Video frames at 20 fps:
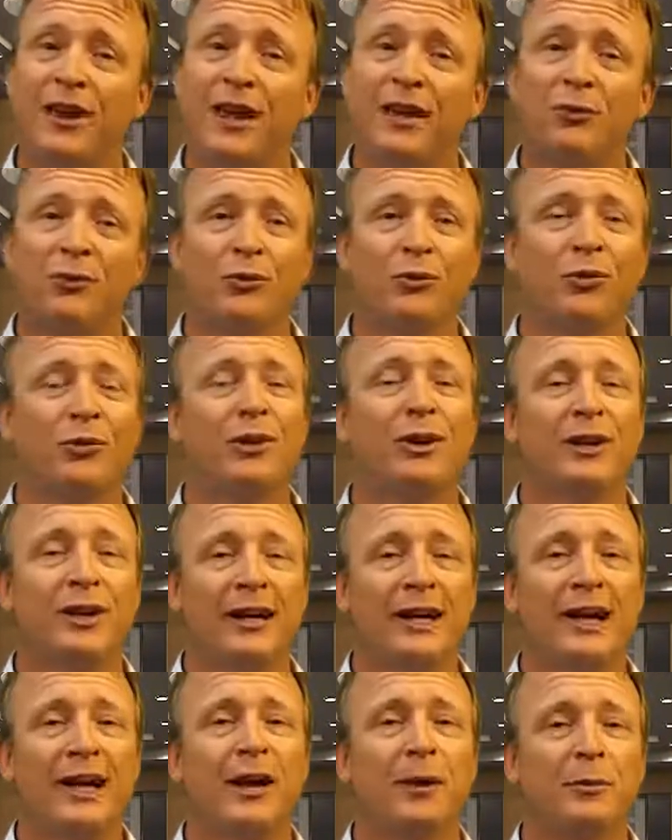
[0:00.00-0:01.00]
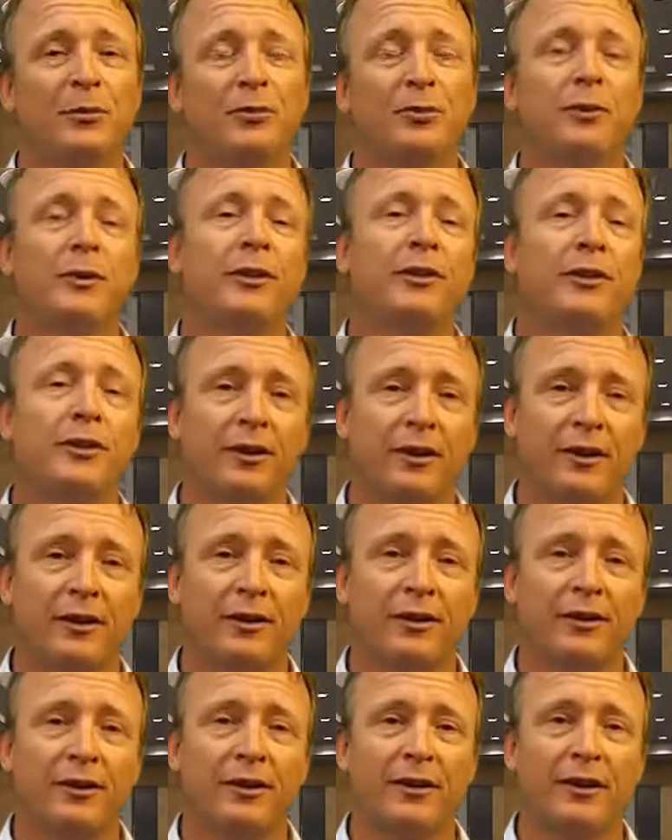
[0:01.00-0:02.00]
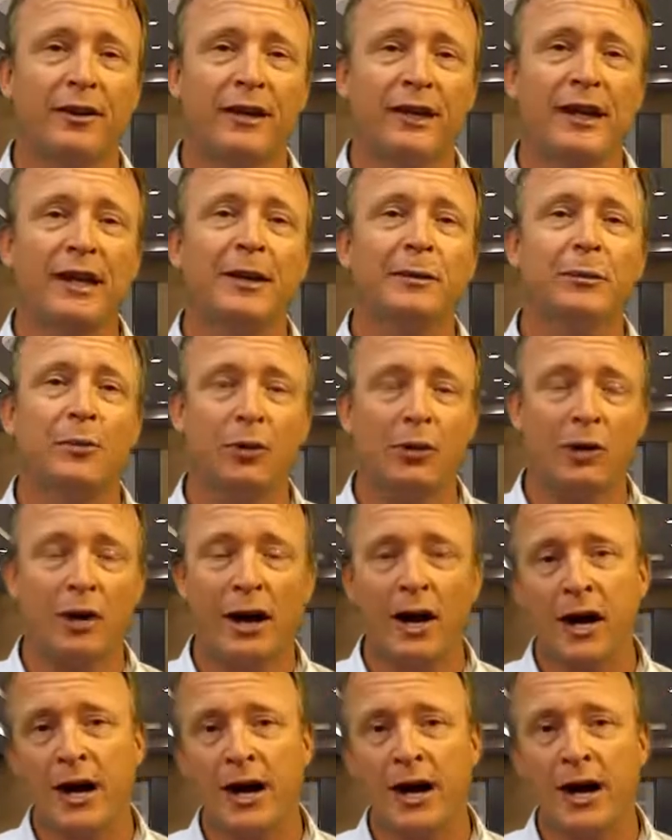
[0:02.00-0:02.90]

That really helps with the getting more